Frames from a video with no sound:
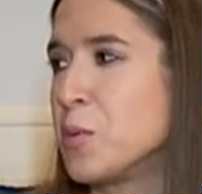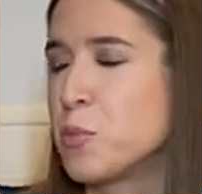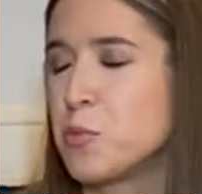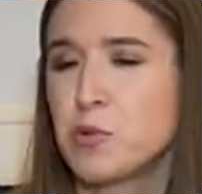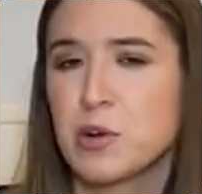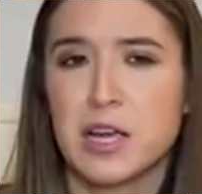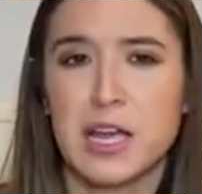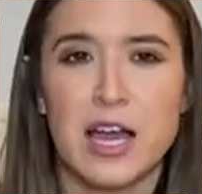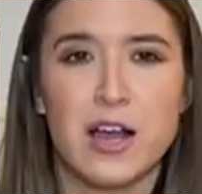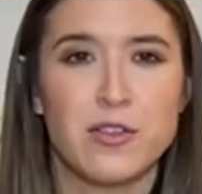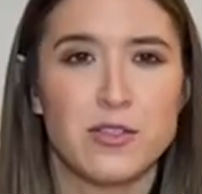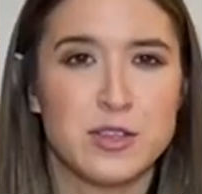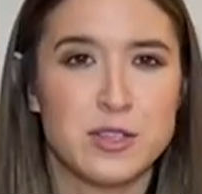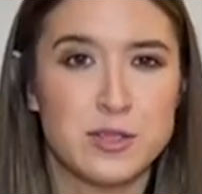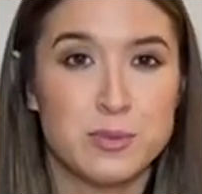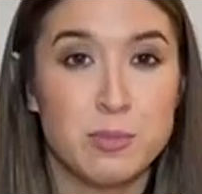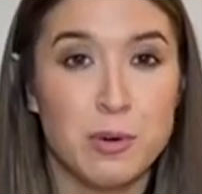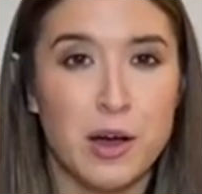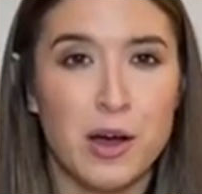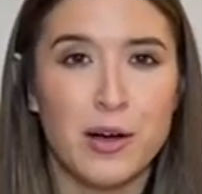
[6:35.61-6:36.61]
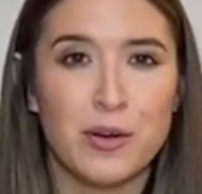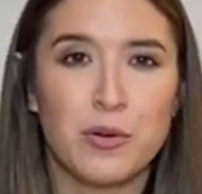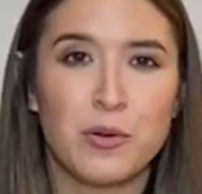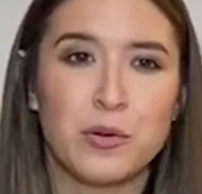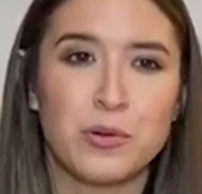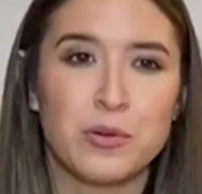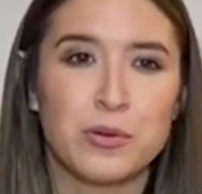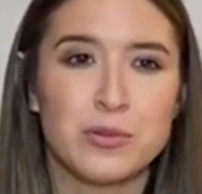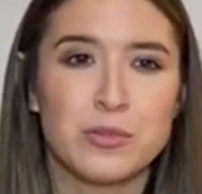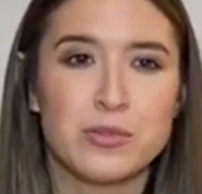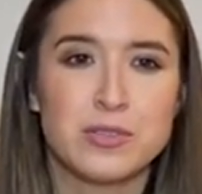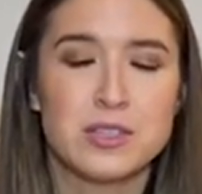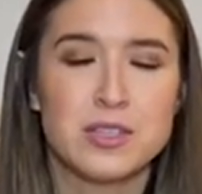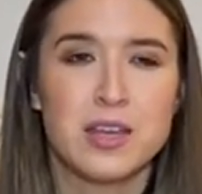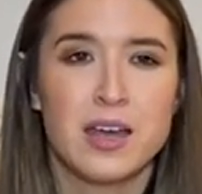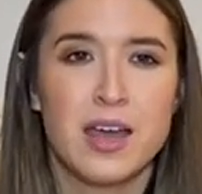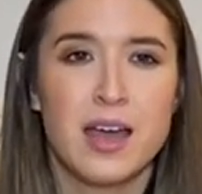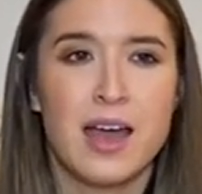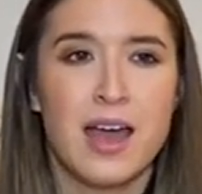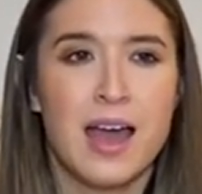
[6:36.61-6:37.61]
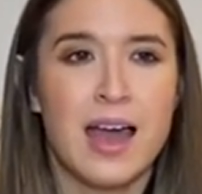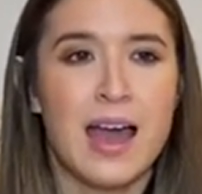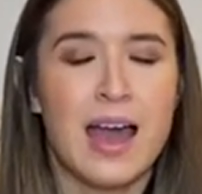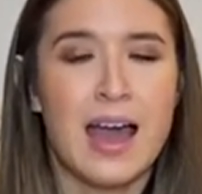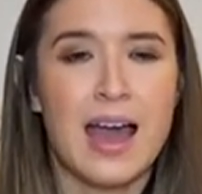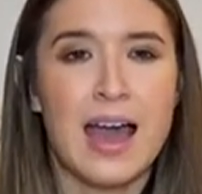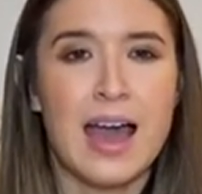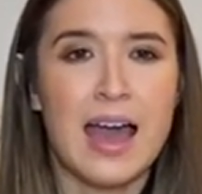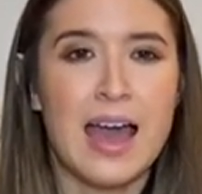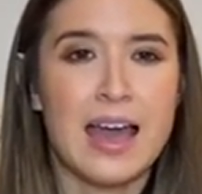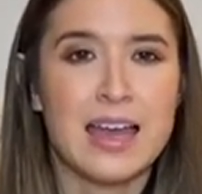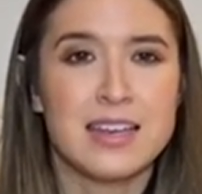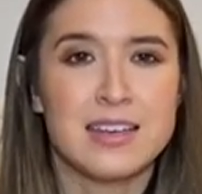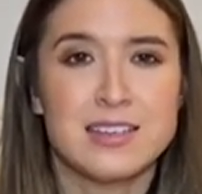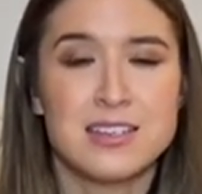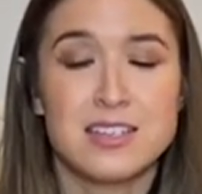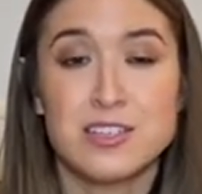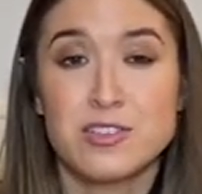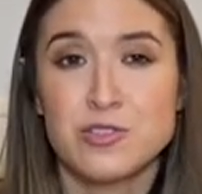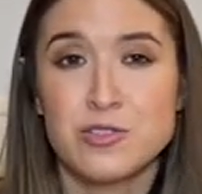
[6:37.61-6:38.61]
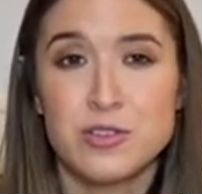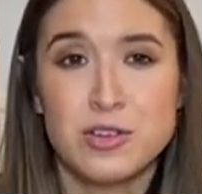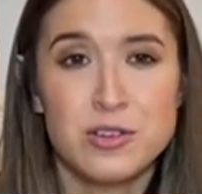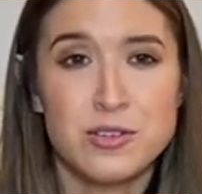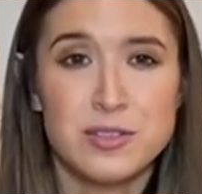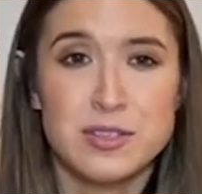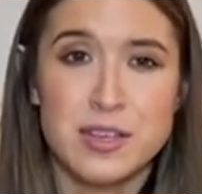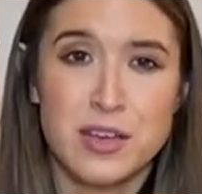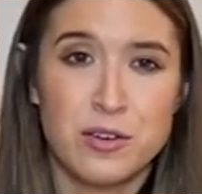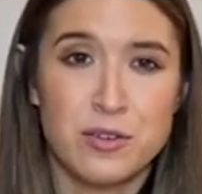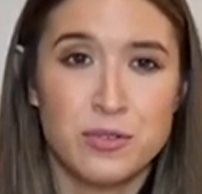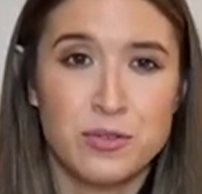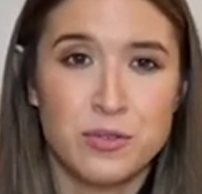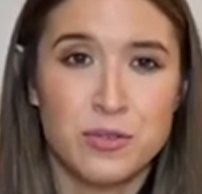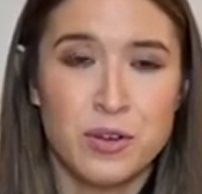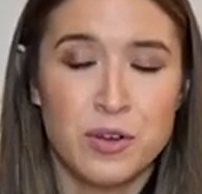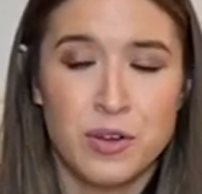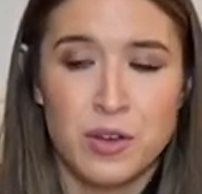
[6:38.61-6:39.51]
bring out the sparkles and enjoy yourself.